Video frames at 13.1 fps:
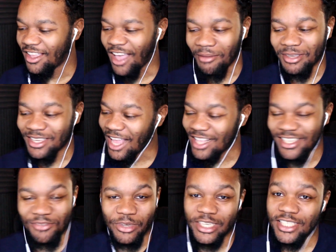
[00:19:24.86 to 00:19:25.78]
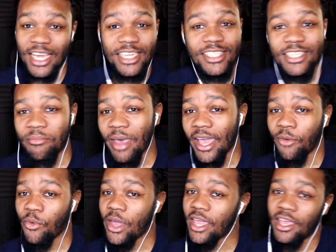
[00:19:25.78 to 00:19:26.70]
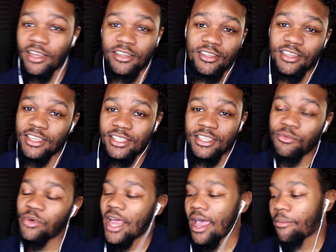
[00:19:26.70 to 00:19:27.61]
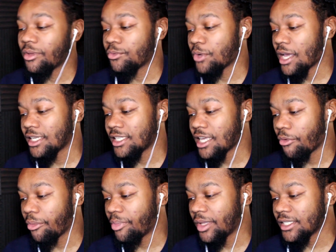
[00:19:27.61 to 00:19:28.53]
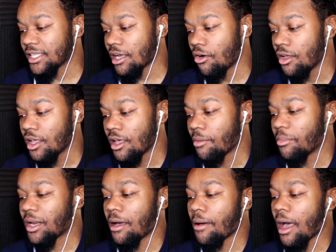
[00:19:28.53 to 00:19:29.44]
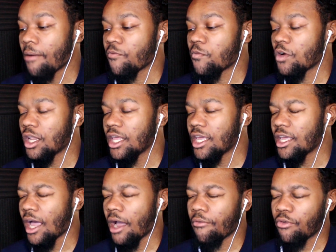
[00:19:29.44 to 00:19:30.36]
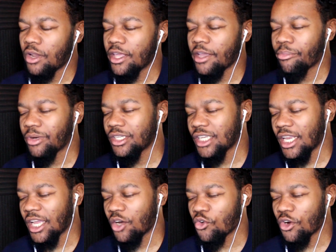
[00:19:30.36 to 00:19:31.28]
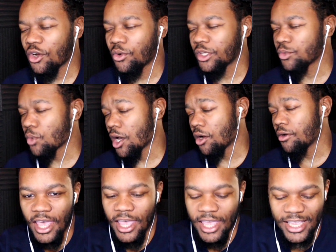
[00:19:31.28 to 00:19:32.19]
I just, I just, we just gotta sit back, wait, and and see what happens. We gotta see how it plays out. But I, I really, I really appreciated Kuroko as well.